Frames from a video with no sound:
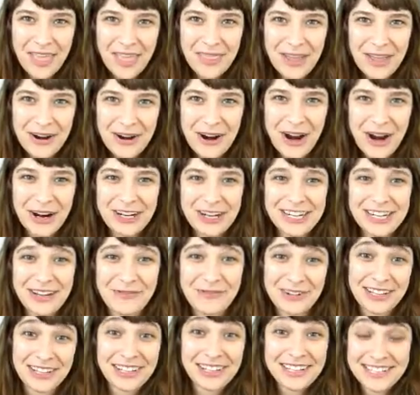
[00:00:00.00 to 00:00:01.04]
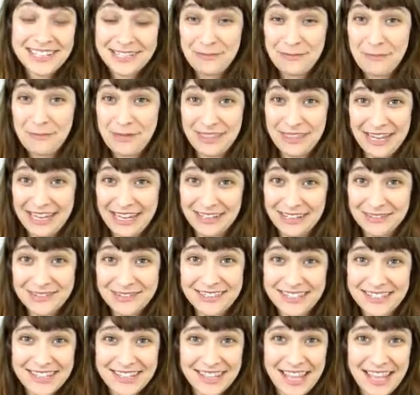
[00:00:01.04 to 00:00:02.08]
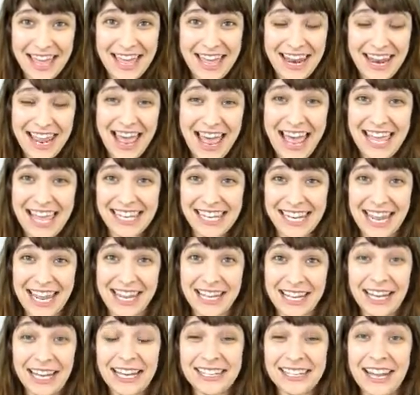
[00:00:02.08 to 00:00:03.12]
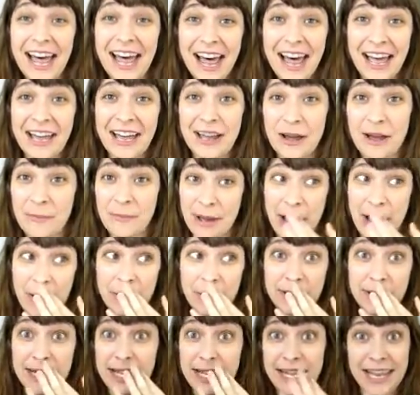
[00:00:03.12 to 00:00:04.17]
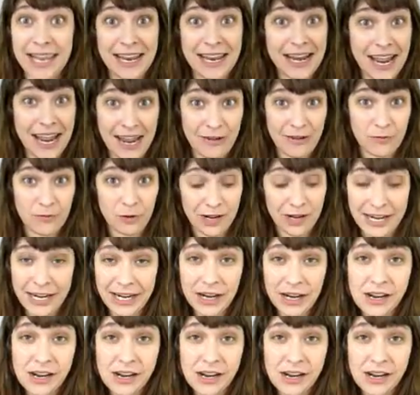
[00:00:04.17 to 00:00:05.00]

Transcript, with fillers: There are definitely some things that I like a lot about Nick and Avery,